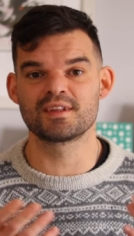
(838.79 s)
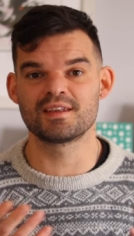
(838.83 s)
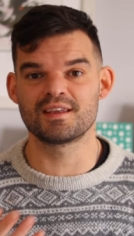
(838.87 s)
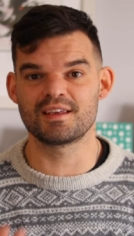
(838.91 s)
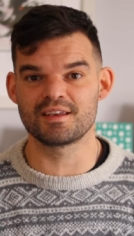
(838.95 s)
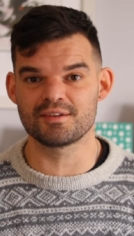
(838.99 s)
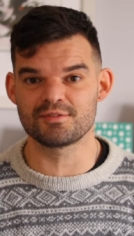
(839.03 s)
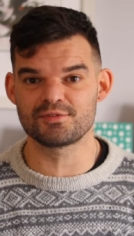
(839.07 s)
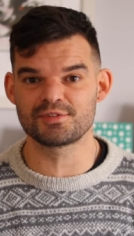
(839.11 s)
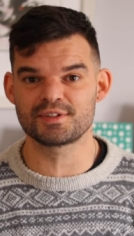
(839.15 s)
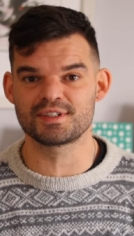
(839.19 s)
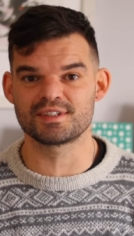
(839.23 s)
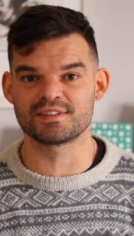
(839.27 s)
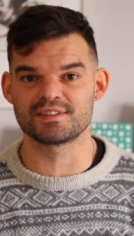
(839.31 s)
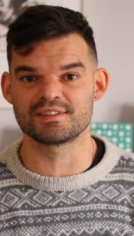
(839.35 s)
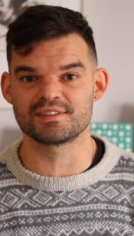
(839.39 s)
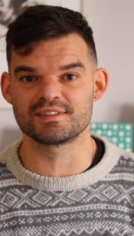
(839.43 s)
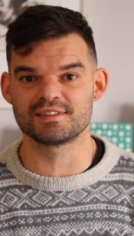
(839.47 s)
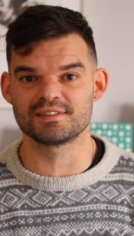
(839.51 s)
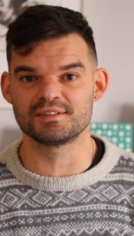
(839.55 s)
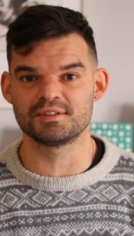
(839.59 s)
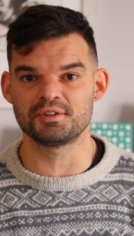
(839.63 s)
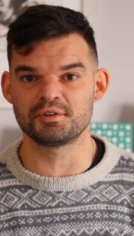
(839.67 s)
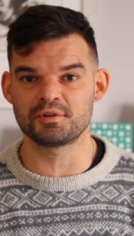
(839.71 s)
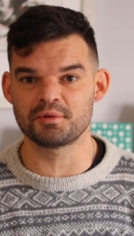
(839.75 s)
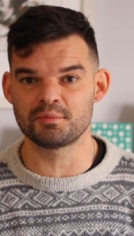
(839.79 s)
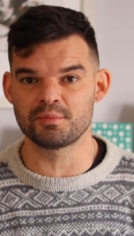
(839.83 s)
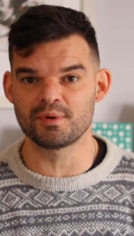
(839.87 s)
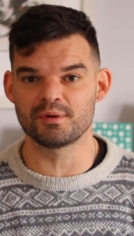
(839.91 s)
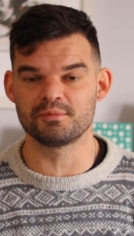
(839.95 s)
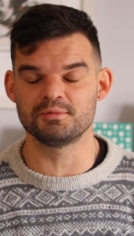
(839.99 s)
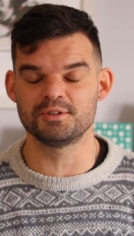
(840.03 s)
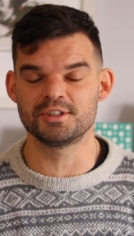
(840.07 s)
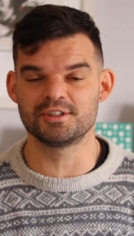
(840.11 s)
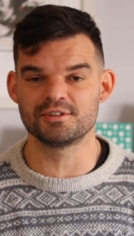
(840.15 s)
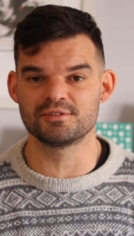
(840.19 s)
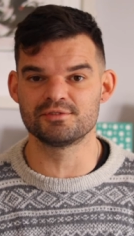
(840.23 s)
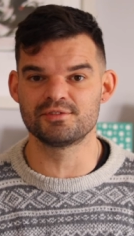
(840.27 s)
gifted the
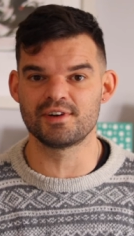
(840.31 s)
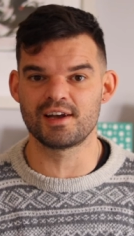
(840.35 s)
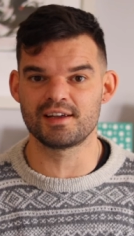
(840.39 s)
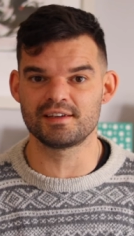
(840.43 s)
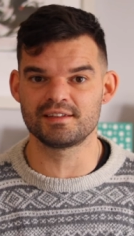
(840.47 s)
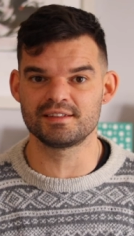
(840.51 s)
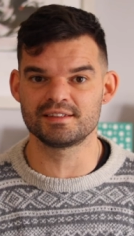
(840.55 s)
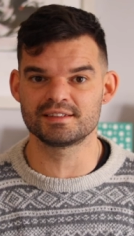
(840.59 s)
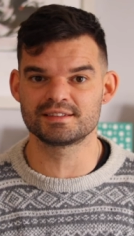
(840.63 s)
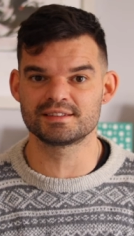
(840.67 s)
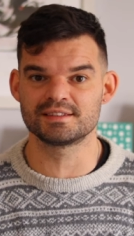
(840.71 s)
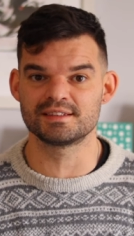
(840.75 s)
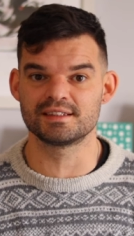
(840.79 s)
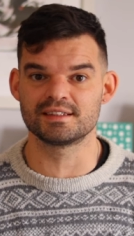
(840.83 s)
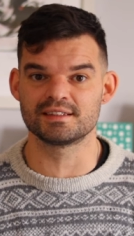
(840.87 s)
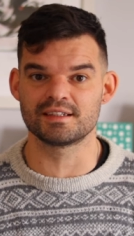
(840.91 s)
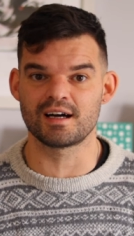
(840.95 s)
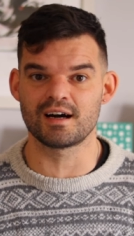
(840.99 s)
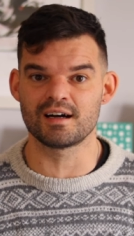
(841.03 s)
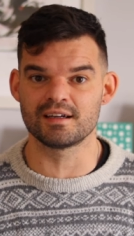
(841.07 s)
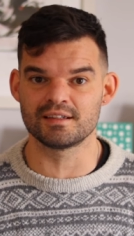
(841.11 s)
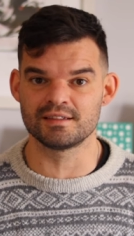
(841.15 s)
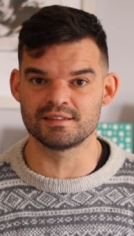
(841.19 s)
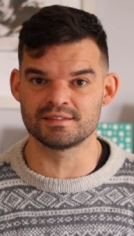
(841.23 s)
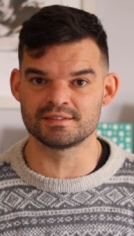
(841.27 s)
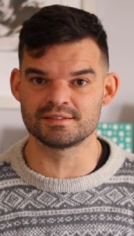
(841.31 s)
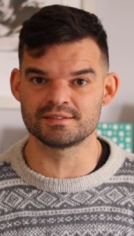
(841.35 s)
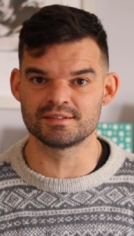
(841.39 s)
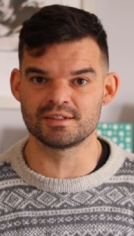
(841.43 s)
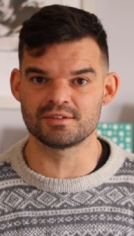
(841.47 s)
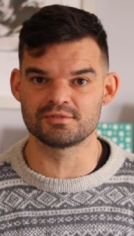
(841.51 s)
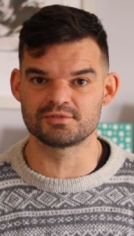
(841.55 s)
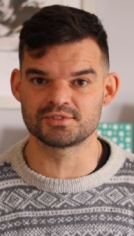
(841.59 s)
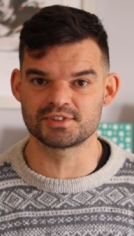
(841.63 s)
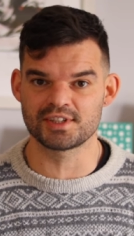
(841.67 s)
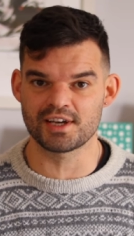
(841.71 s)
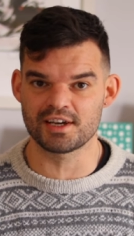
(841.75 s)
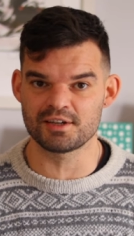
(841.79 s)
Republic of Venice the island
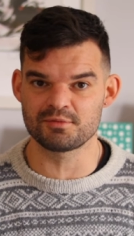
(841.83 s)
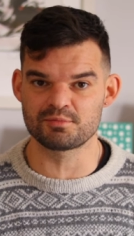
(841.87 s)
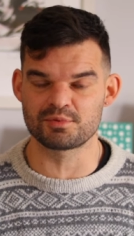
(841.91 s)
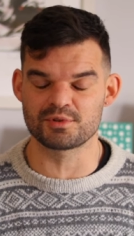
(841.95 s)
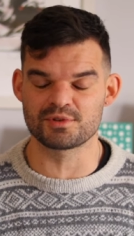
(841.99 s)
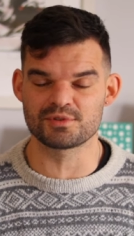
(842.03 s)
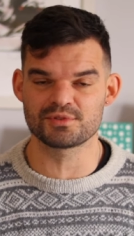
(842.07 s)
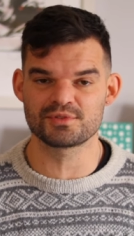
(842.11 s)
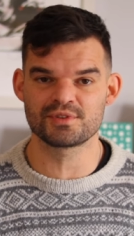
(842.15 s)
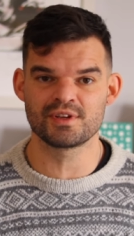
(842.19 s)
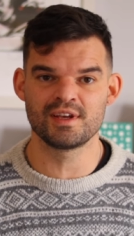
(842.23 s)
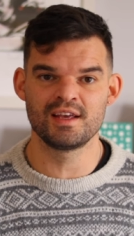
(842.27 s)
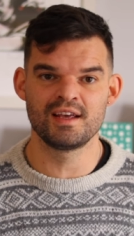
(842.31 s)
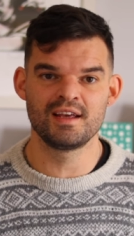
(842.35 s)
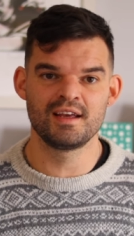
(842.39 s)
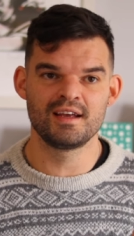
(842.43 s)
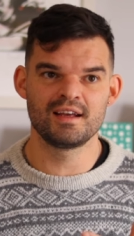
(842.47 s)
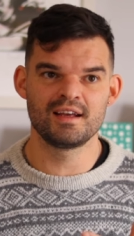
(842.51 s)
of Cyprus